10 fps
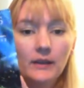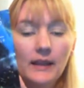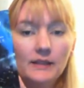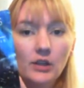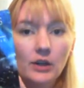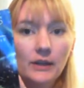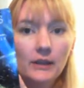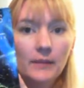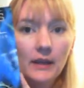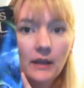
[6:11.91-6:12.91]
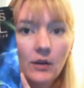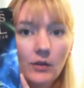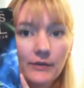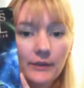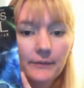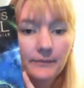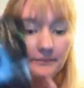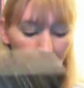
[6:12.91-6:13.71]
The Last Guardian by Ian Colfer.